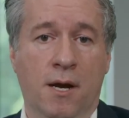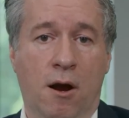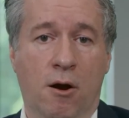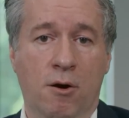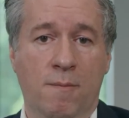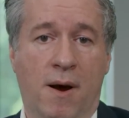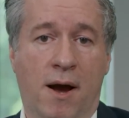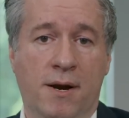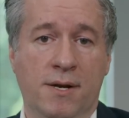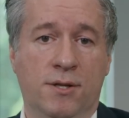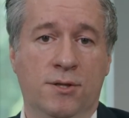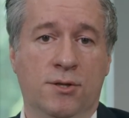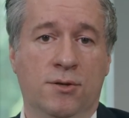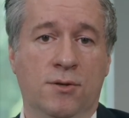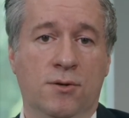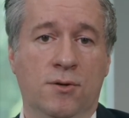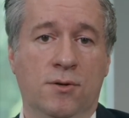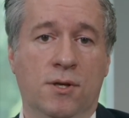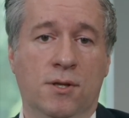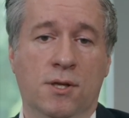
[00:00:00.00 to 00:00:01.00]
A reminder
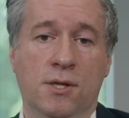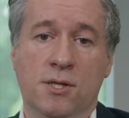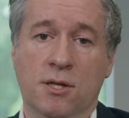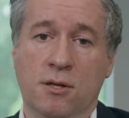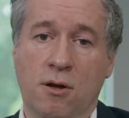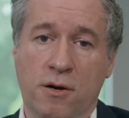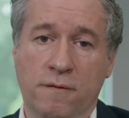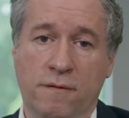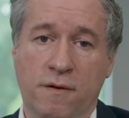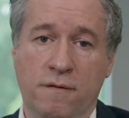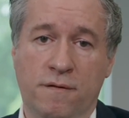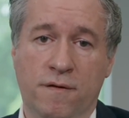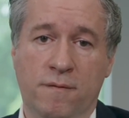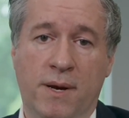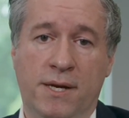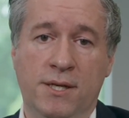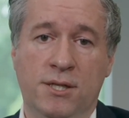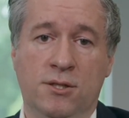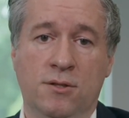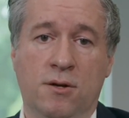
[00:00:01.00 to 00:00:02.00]
too that there's a lot of
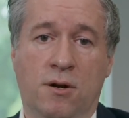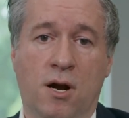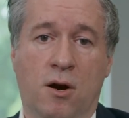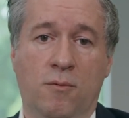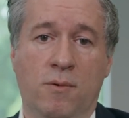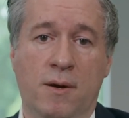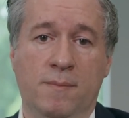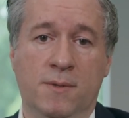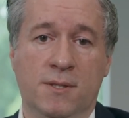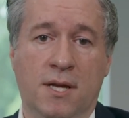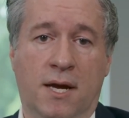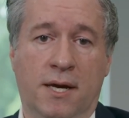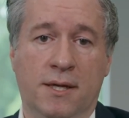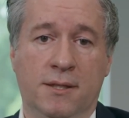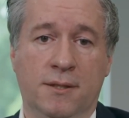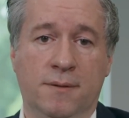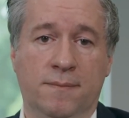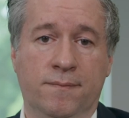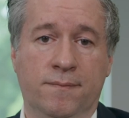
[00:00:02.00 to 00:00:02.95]
information on our website.